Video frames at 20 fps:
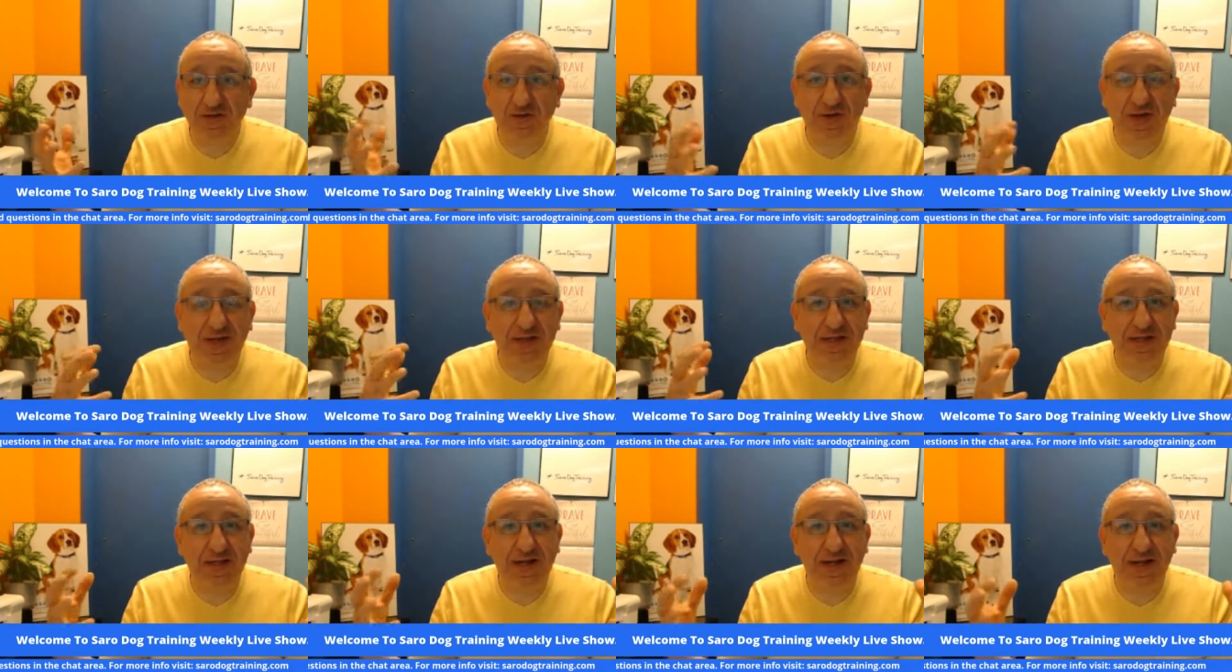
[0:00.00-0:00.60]
You
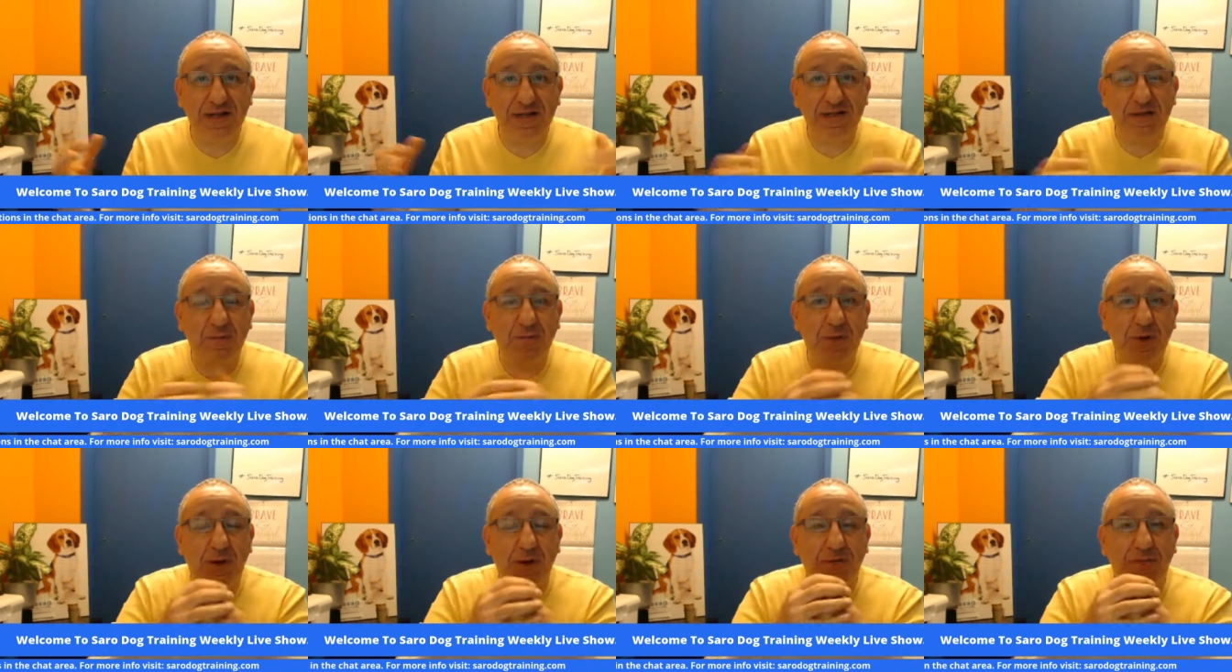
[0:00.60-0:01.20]
can tell the
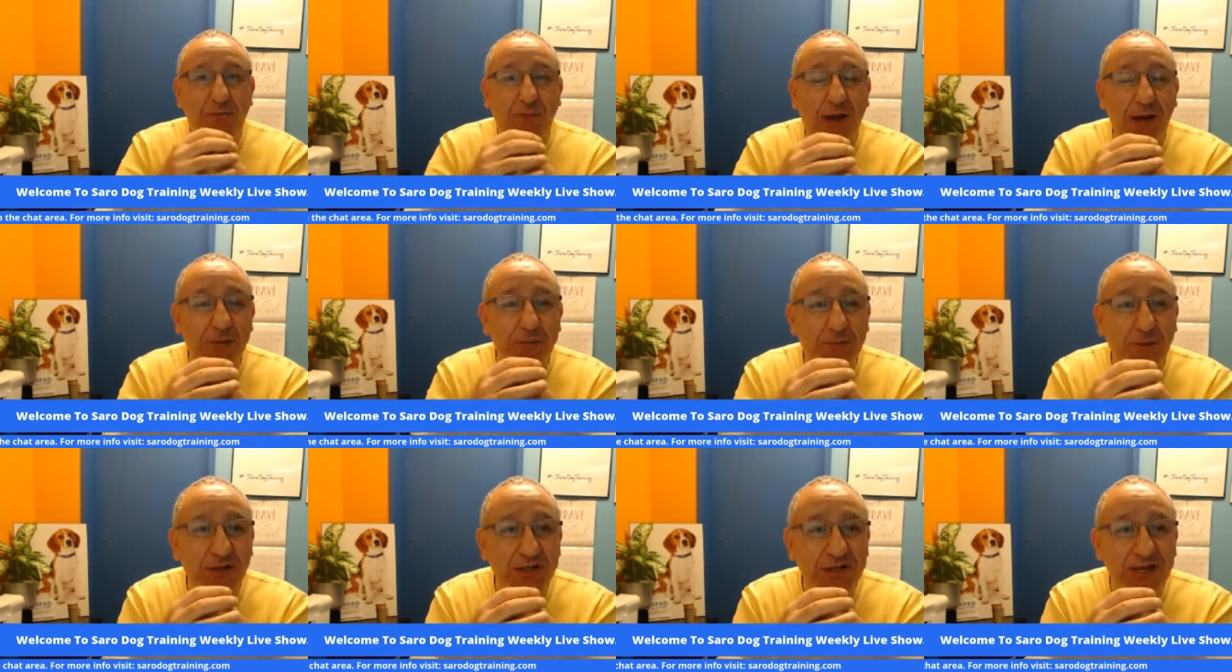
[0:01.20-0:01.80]
bo- by
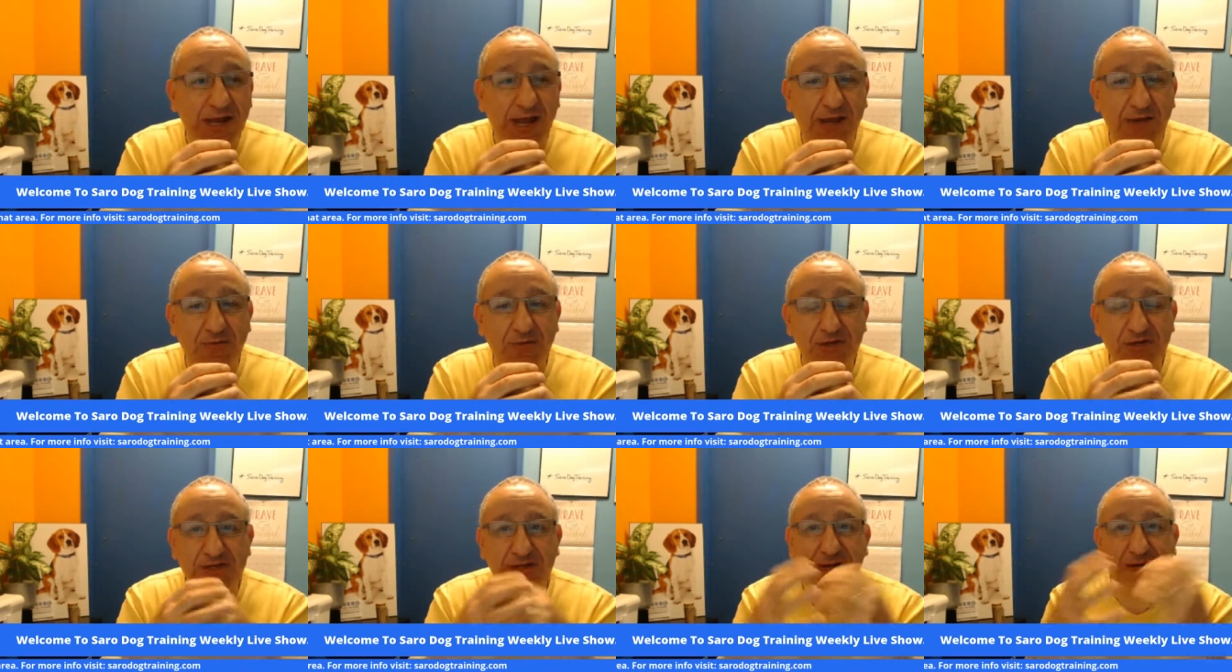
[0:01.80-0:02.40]
body
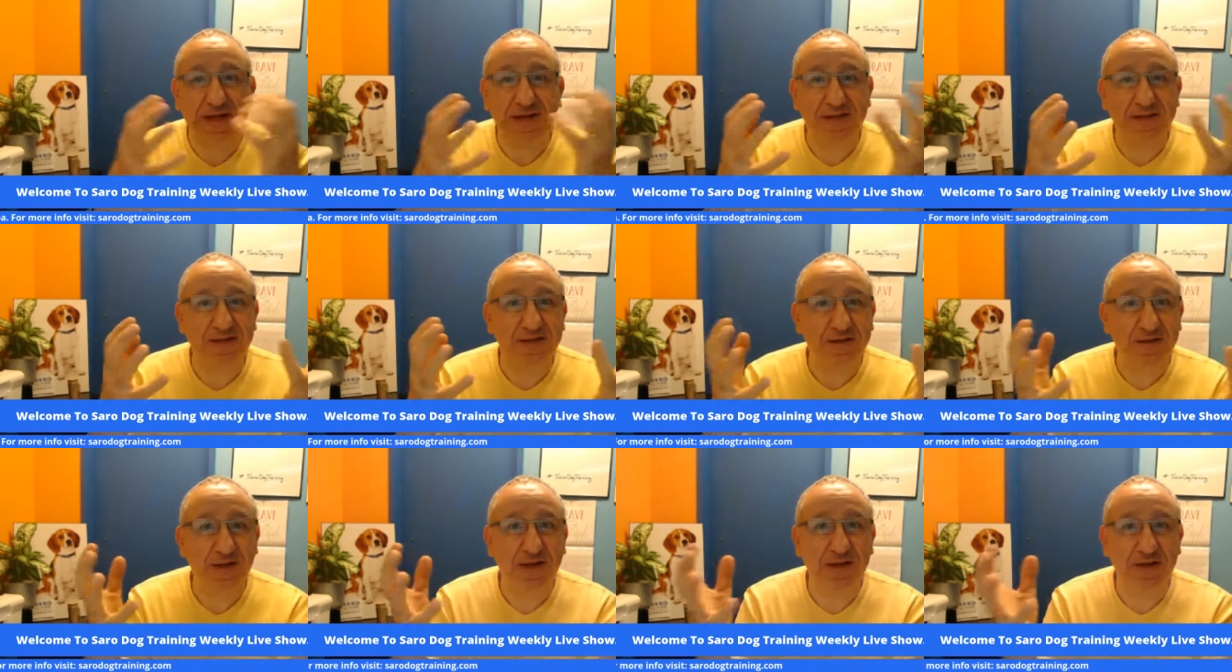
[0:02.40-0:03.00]
language that
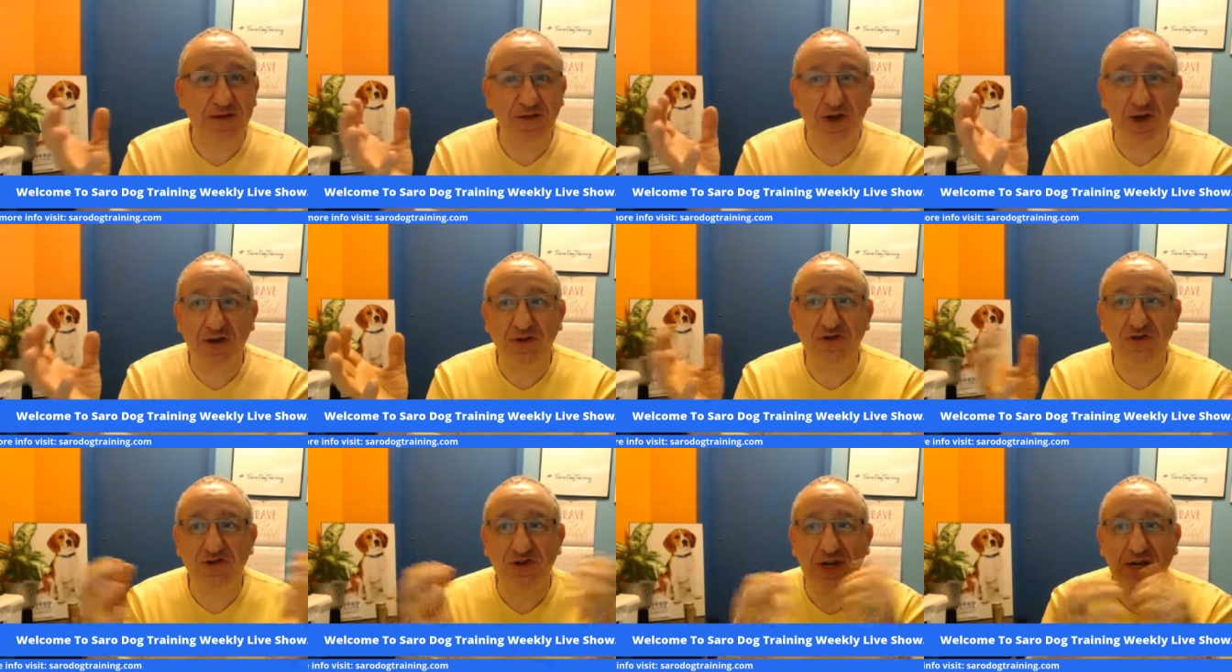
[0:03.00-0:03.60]
a, a,
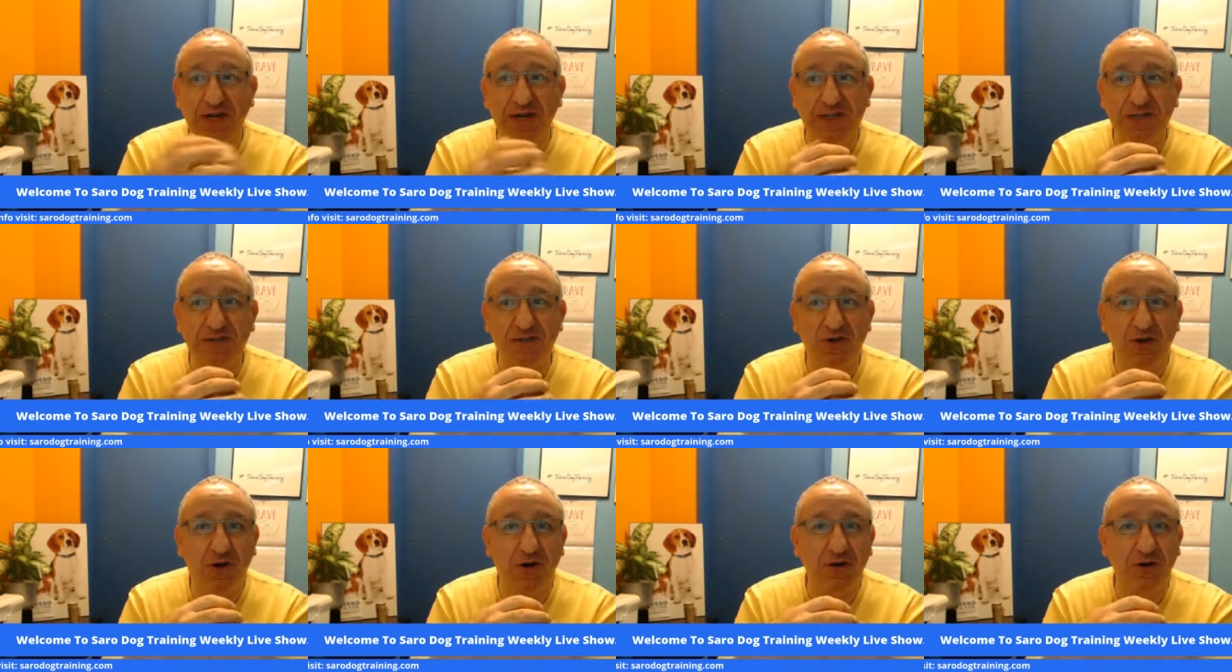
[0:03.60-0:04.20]

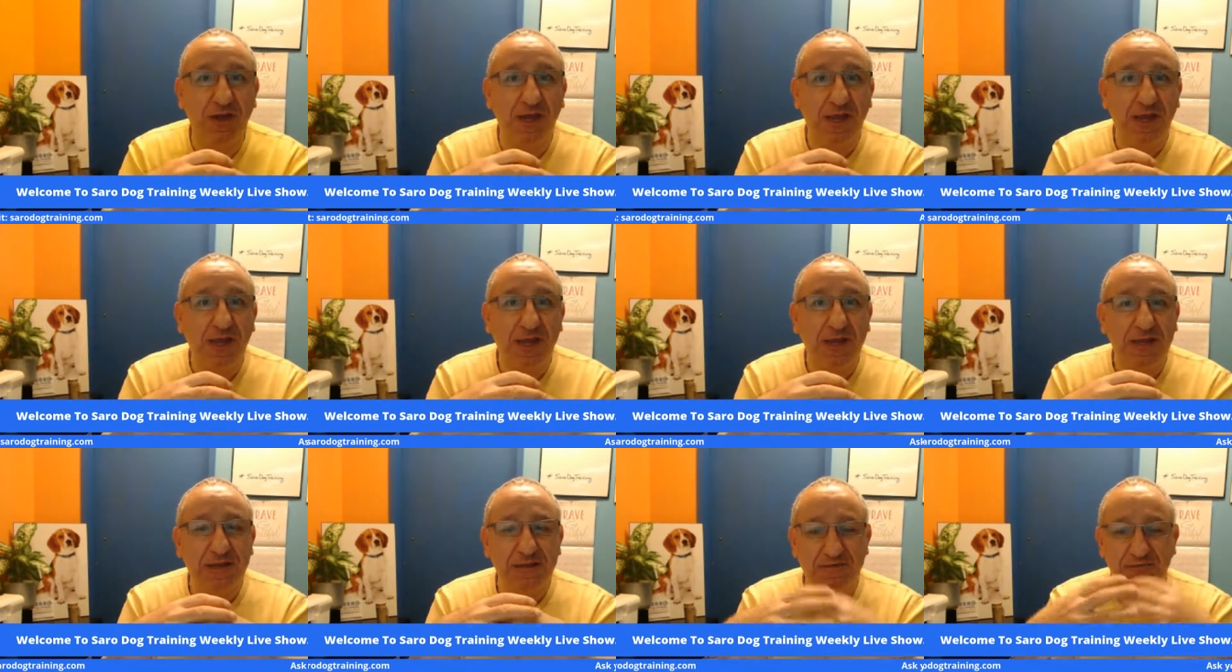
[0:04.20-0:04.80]
non-trained dog
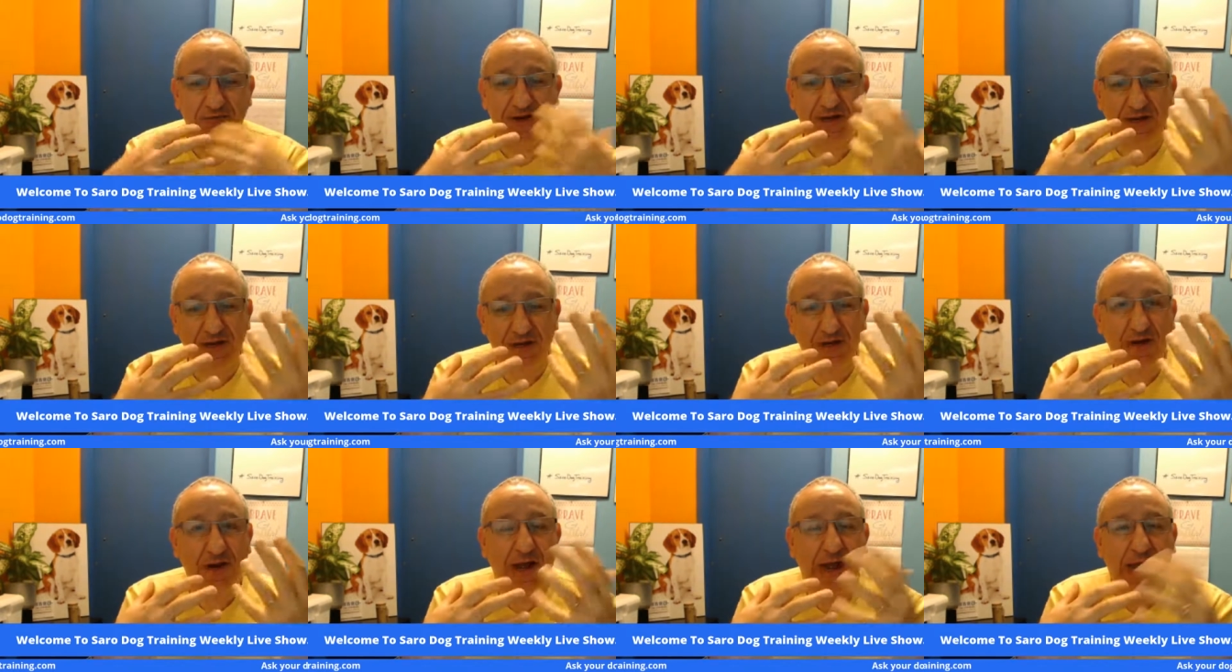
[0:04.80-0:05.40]
is
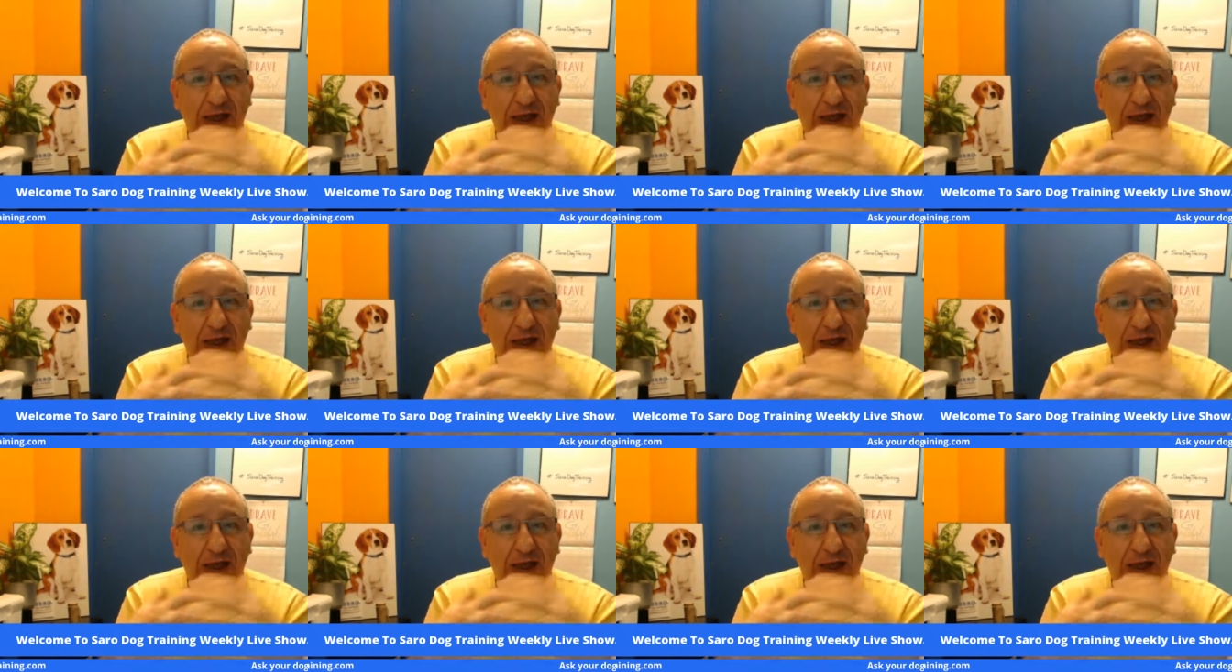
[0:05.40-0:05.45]
very